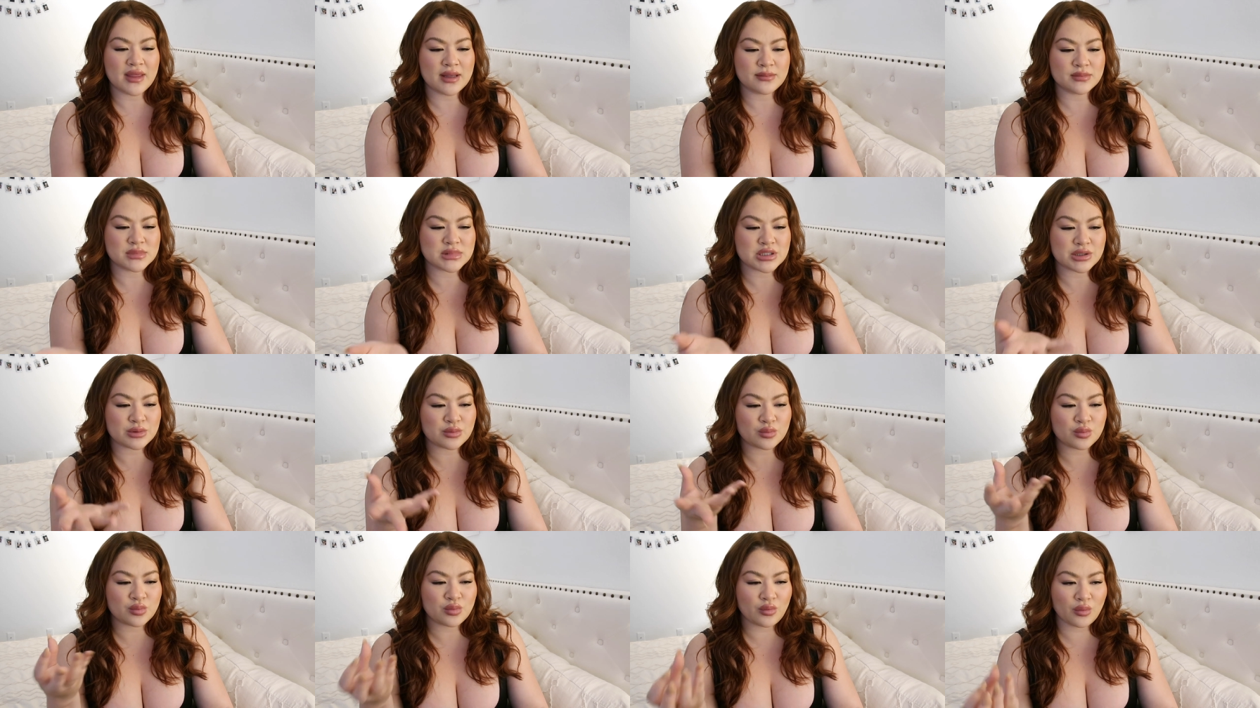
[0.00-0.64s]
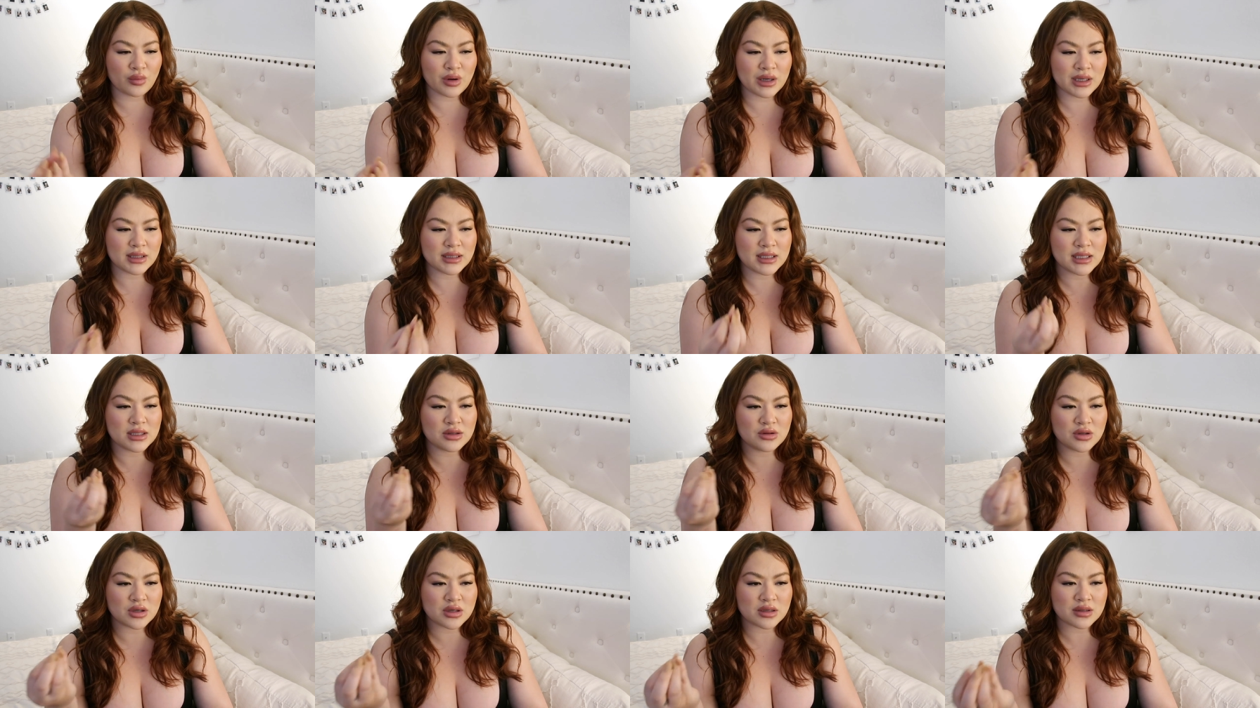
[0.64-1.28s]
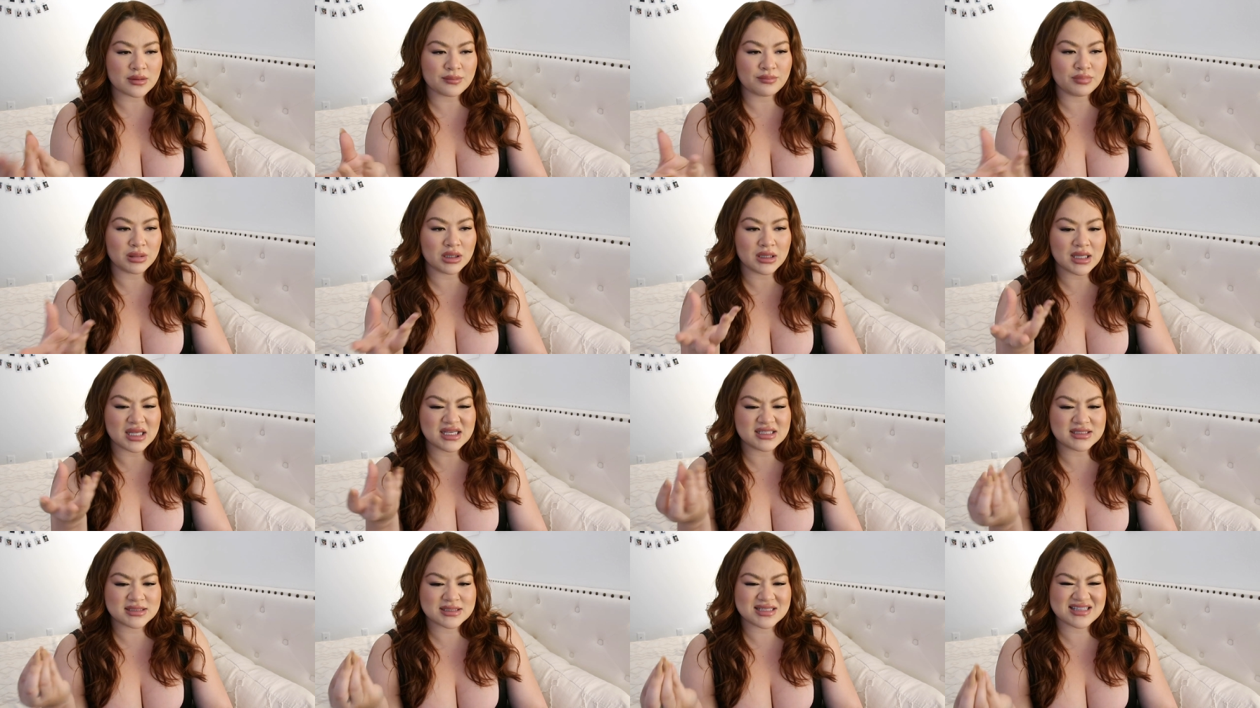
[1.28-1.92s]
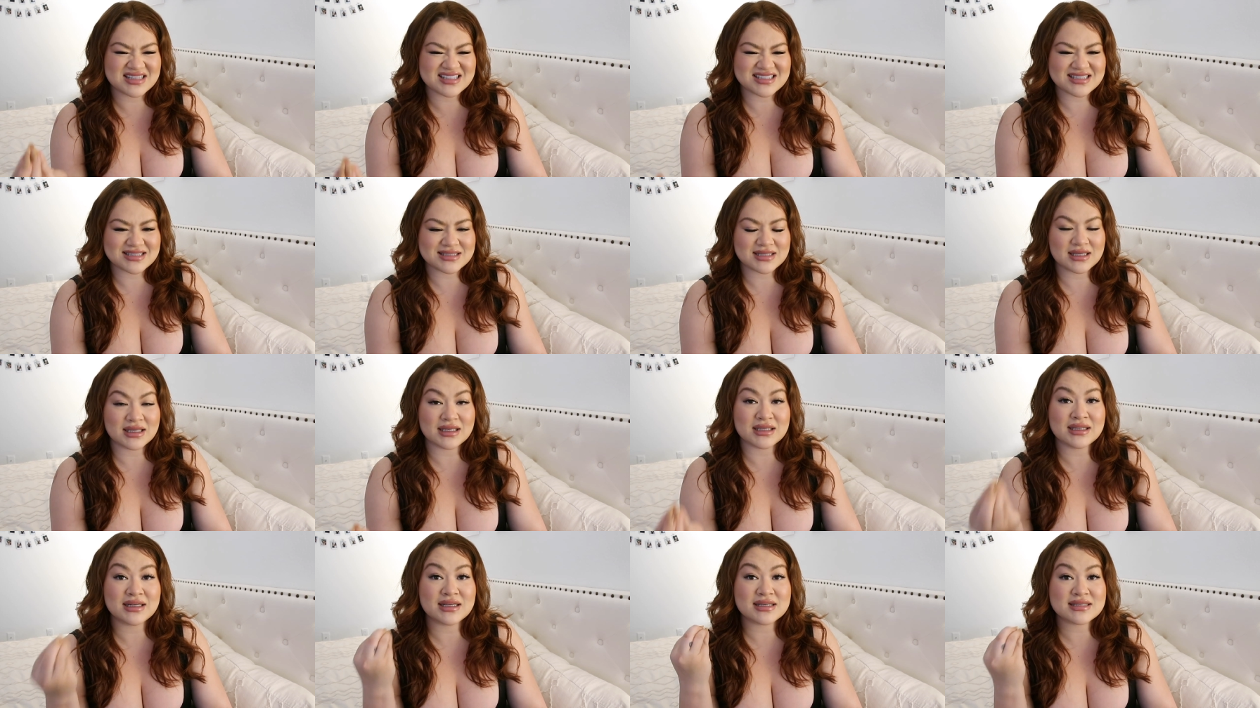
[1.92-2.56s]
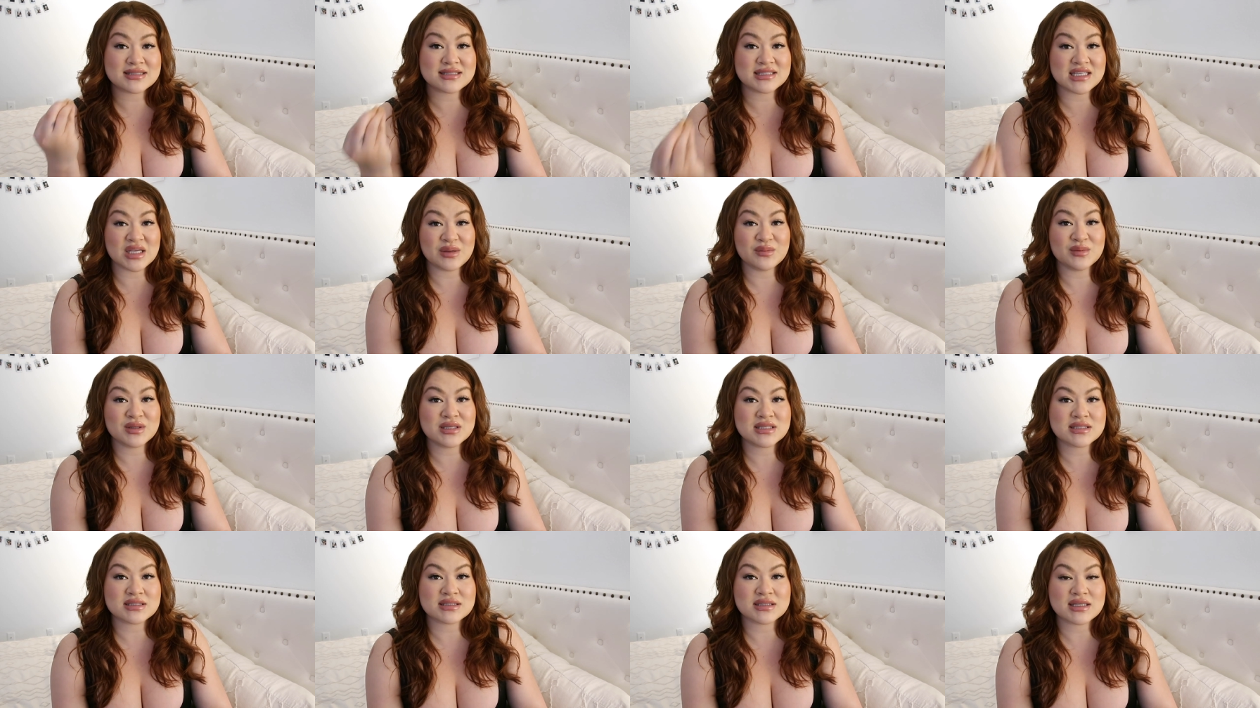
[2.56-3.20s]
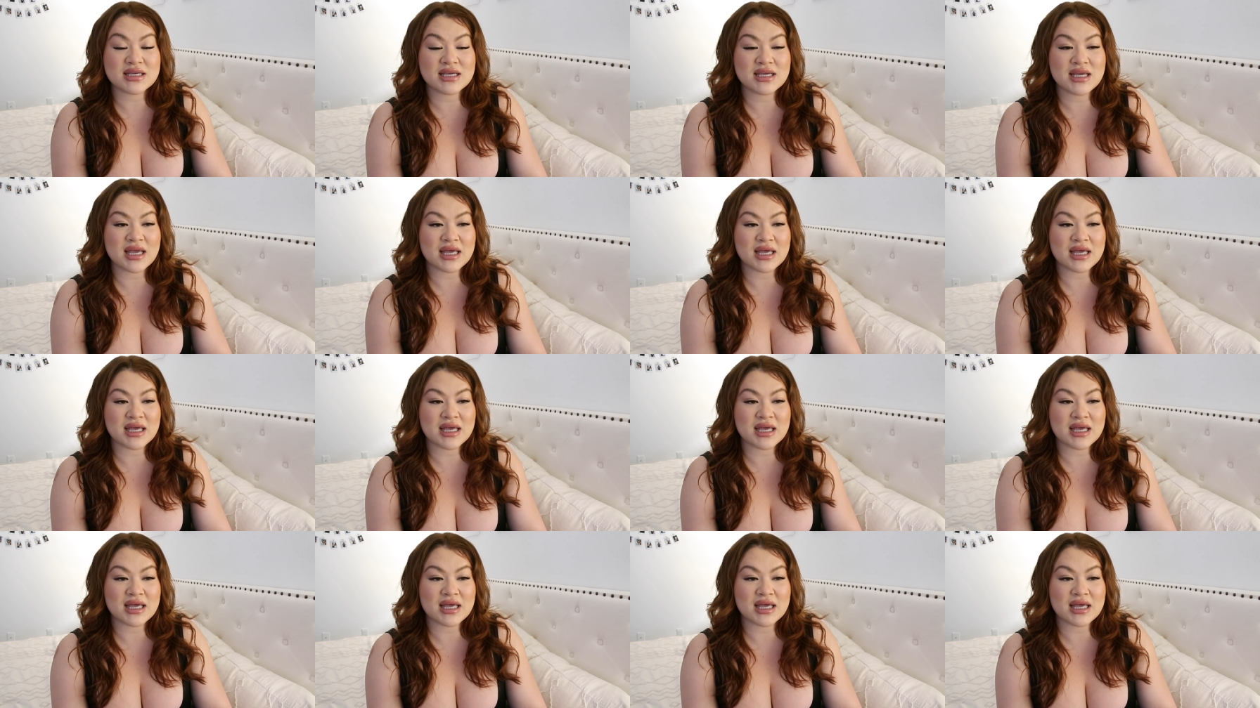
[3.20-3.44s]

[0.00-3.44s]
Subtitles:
them to really look blend to the skin seamlessly.